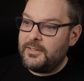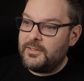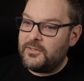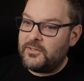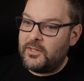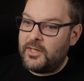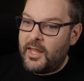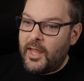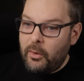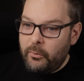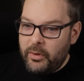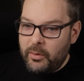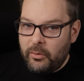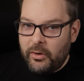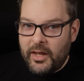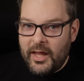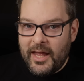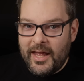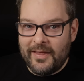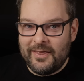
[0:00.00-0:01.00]
So now we
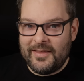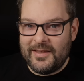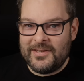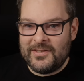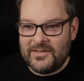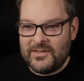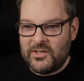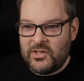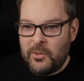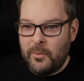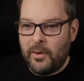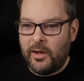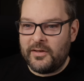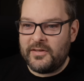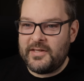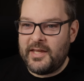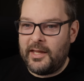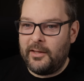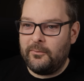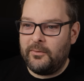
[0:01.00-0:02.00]
want to add this to our
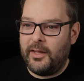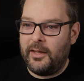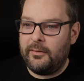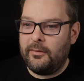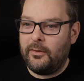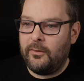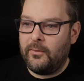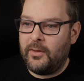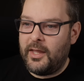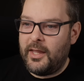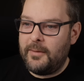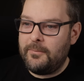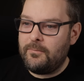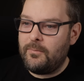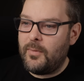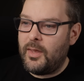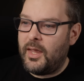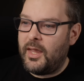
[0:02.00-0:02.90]
tailnet, okay?